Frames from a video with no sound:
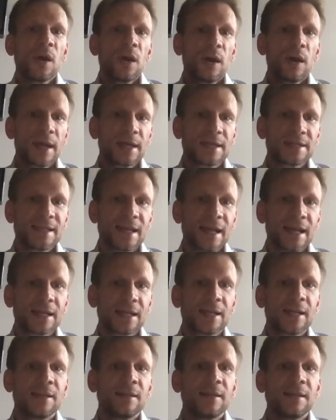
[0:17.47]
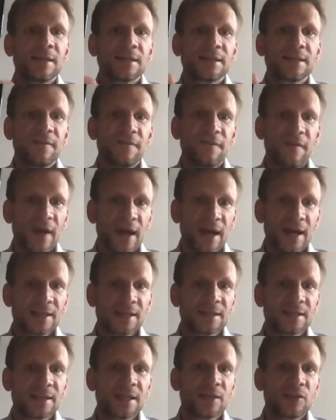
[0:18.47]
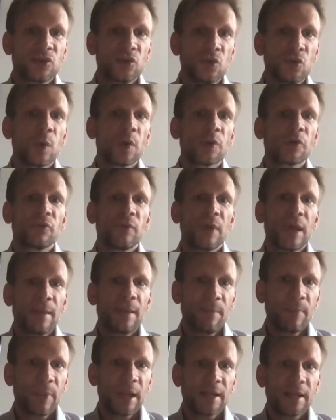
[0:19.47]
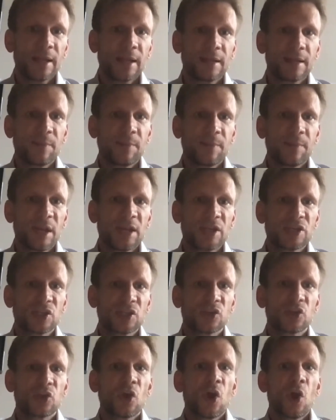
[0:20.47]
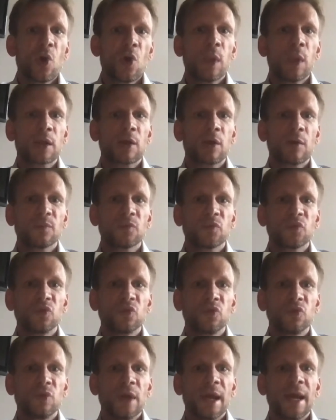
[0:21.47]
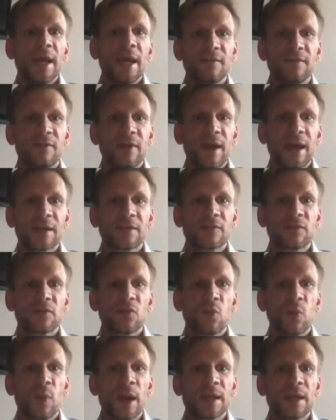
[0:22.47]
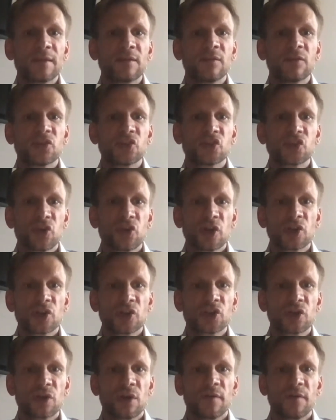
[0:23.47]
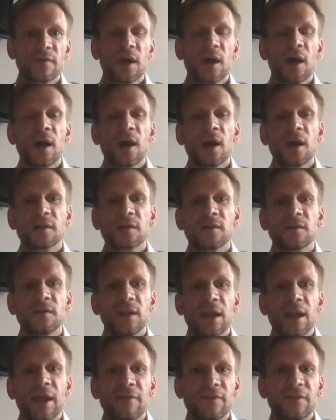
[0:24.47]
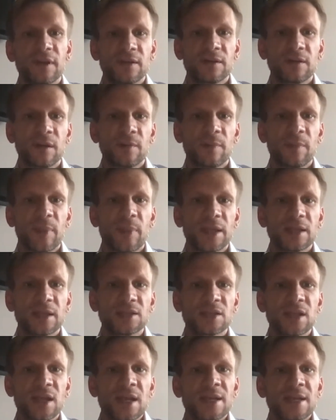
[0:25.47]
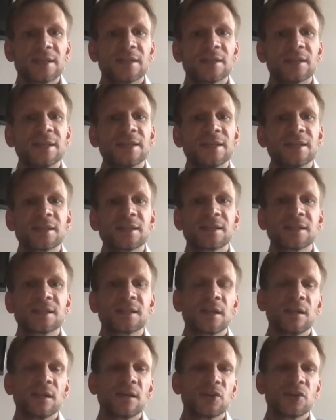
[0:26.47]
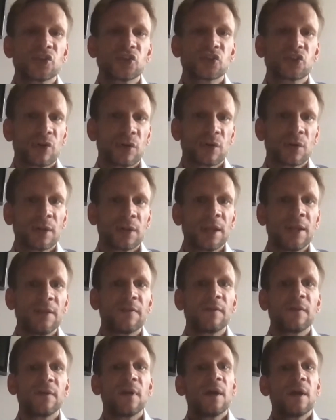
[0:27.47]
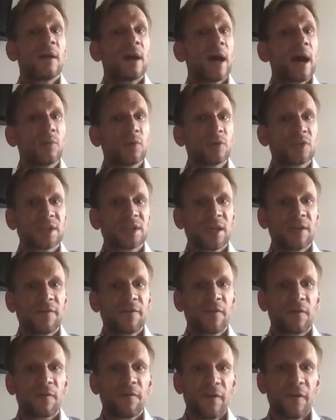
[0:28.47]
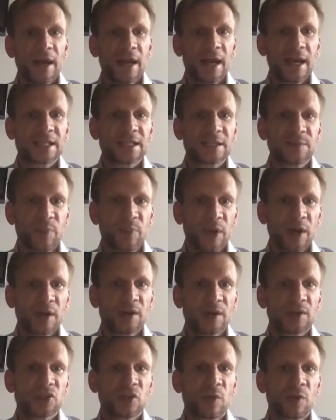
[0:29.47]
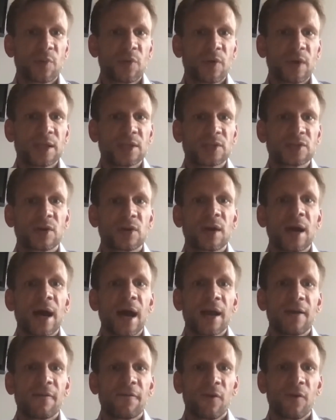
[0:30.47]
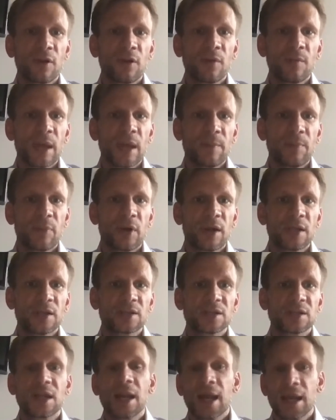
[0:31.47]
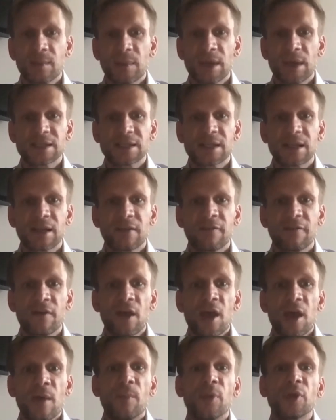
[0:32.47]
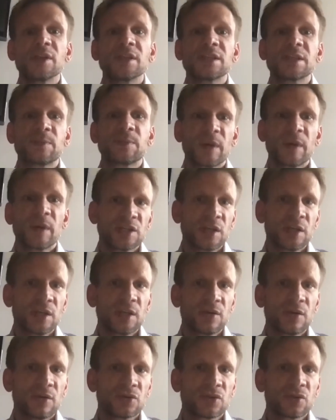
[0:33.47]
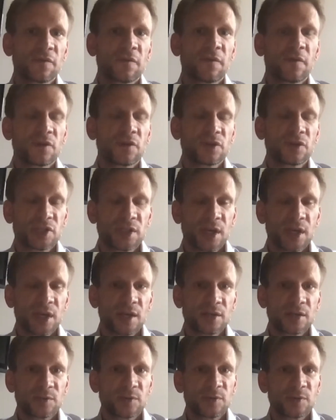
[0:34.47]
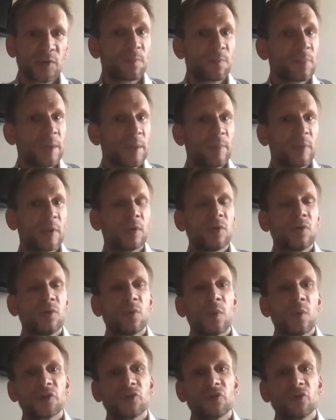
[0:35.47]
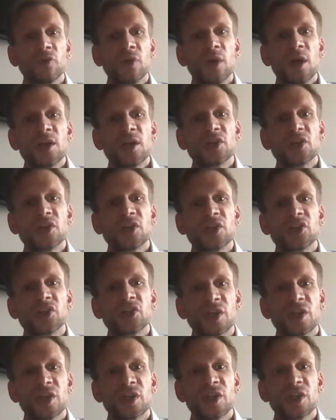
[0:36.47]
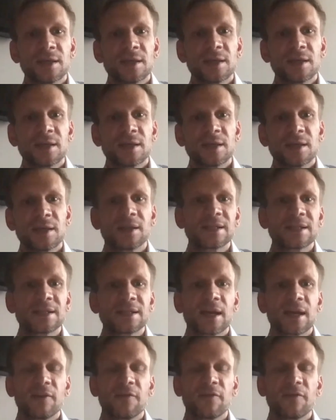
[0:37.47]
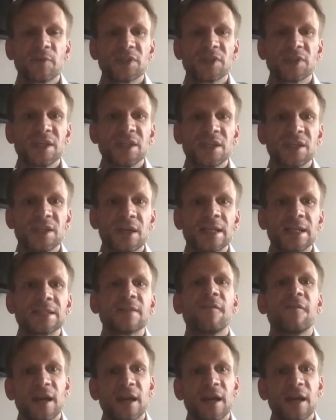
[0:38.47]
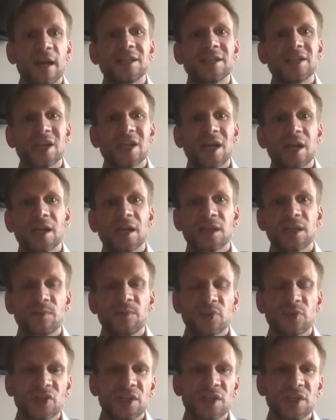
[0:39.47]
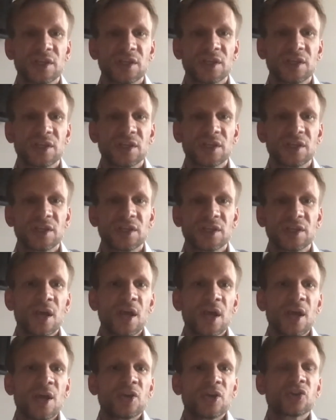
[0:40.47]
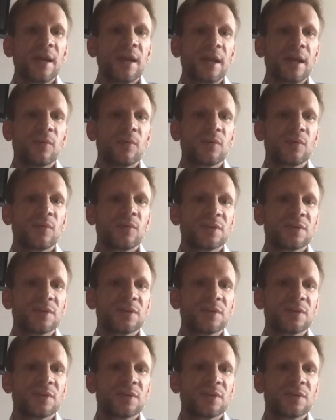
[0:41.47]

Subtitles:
exactly this device that you want to implant in the patient will come to interact with the structure of the heart, the left atrial appendage. So this is still a struggle, even I would say for very experienced operators or high volume operators like myself, but especially also for starters. So people who want to start a procedure, it's a very challenging procedure. So there I would,